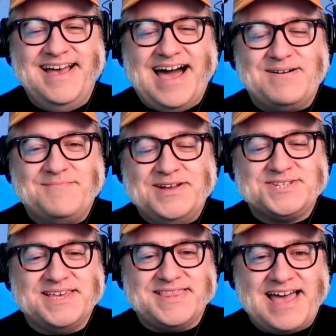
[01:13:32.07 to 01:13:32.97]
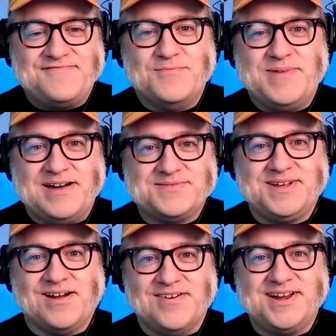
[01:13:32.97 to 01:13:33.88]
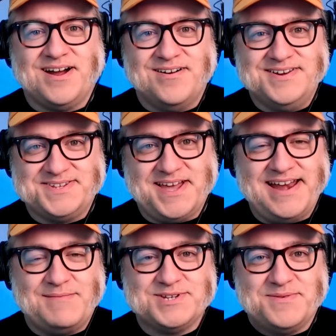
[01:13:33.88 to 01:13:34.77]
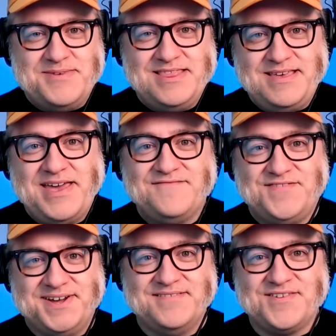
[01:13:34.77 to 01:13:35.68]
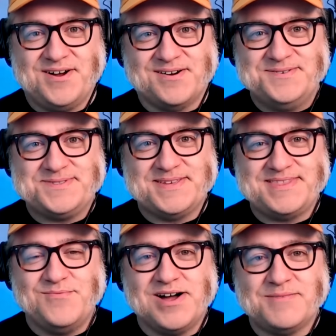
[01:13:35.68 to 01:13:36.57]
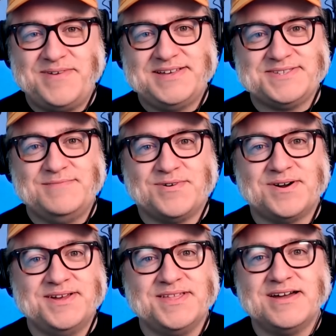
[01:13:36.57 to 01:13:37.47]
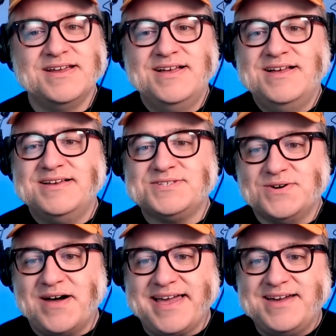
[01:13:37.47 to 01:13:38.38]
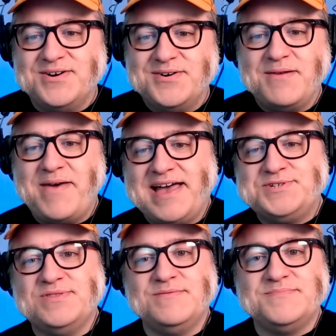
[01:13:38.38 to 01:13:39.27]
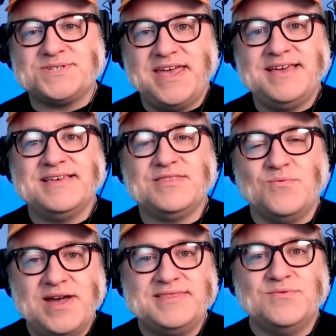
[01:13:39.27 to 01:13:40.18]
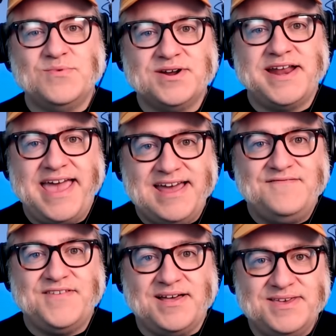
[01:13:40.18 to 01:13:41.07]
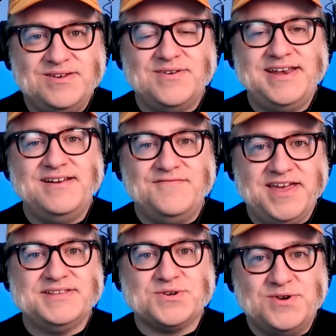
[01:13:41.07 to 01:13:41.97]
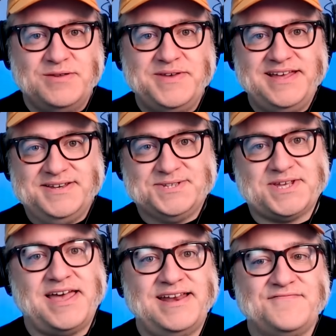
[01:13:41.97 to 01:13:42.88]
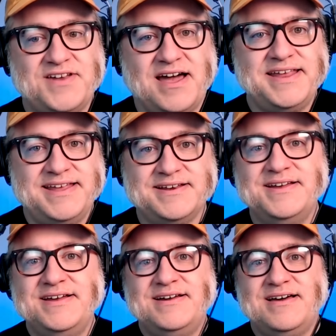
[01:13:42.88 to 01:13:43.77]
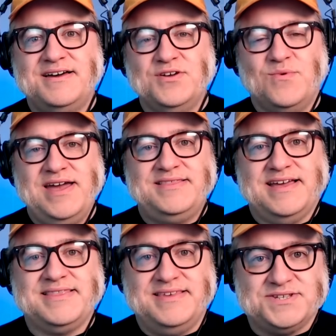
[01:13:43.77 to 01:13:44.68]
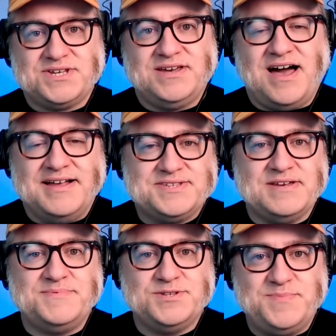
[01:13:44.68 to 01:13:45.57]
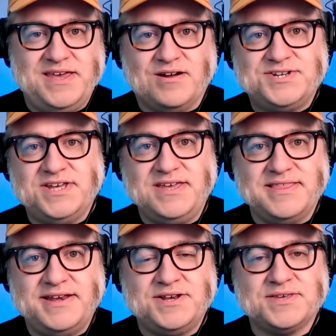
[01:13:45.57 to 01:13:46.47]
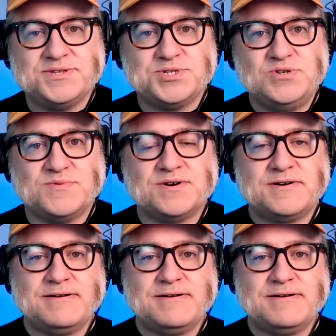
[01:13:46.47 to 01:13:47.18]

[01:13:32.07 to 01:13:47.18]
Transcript: how, how much they laugh about current car design, how much they, they make fun of cars that they walk past in the parking lot. So I could imagine them saying that the way that we're going to add value and innovate is going to be in design, if not in uh, the way that this concept is being articulated to the consumer.